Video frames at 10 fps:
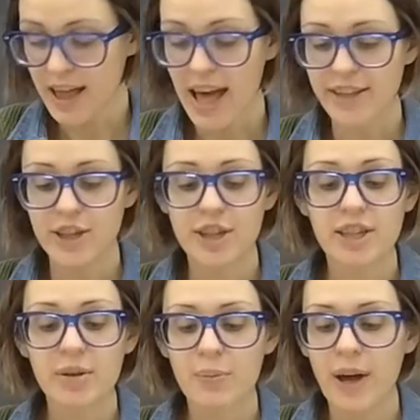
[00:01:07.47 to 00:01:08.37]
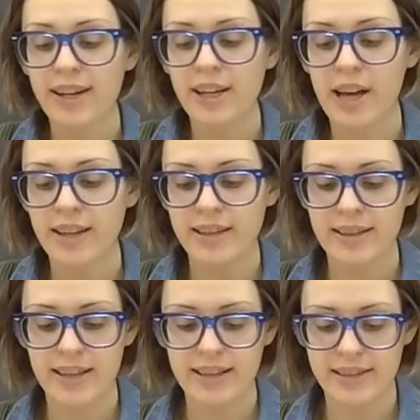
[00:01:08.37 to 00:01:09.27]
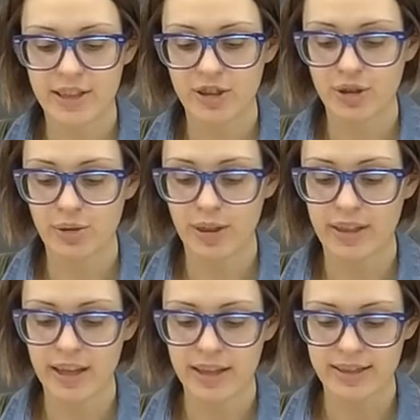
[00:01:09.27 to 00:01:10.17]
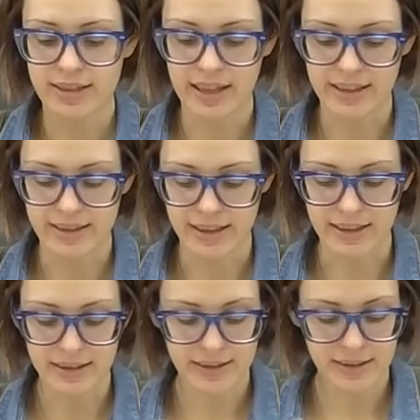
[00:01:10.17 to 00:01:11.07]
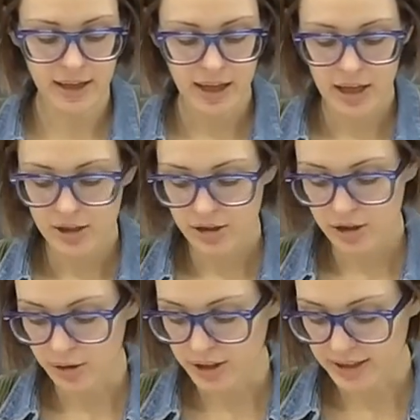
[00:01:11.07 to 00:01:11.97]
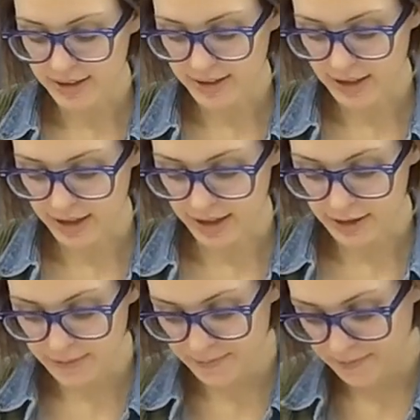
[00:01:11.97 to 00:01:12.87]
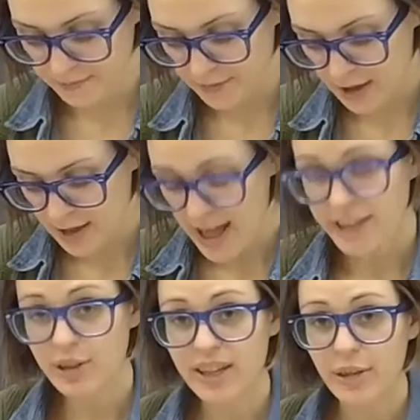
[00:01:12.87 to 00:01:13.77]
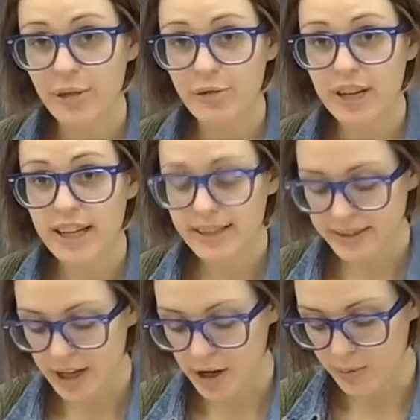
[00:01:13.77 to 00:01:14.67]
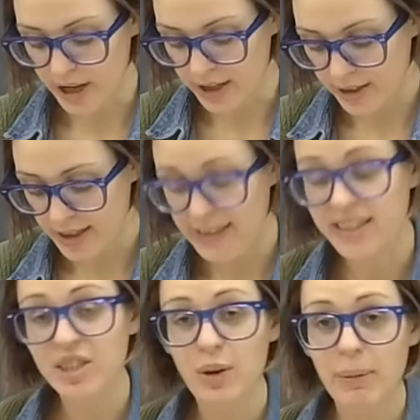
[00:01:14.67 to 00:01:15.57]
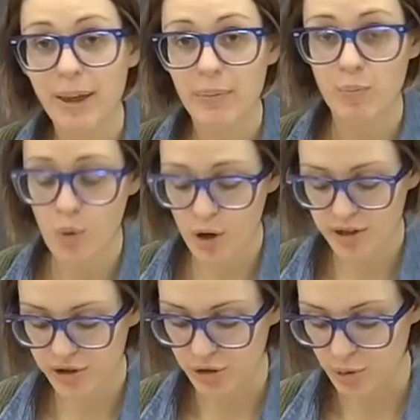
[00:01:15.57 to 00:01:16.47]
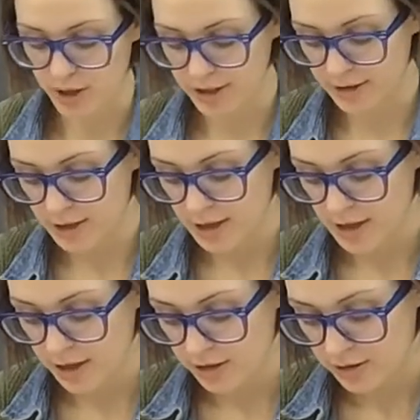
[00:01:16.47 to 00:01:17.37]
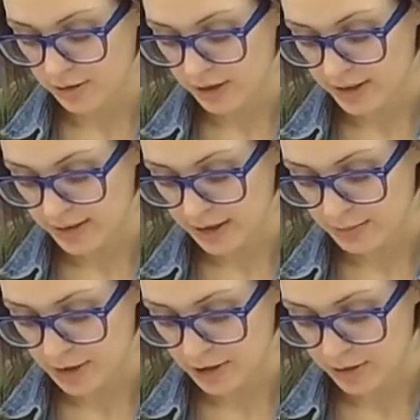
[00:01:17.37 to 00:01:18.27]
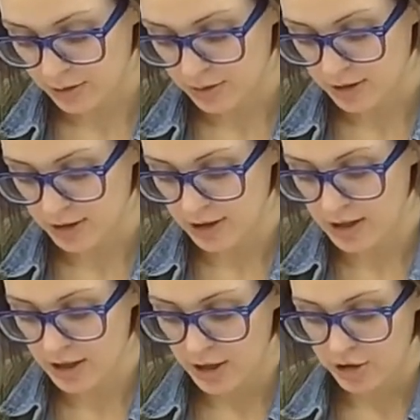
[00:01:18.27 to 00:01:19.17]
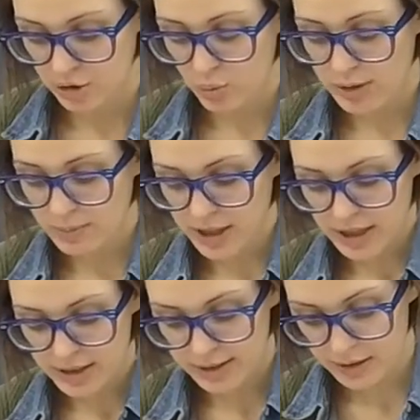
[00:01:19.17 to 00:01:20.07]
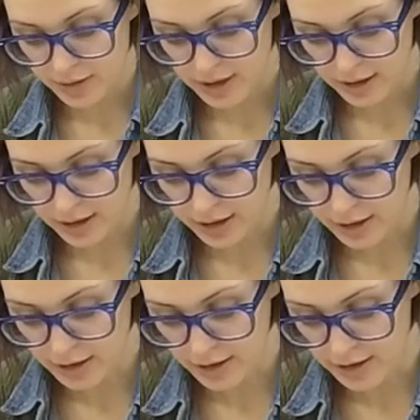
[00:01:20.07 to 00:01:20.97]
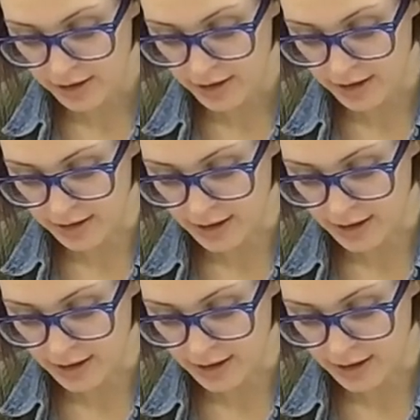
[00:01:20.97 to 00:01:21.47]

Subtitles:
And you're gonna wanna cut these into thick slices. So let's see. And you need 3 to start with, unless you wanna make more snowmen. So let's see, I'm gonna do just 1 piece right there, and then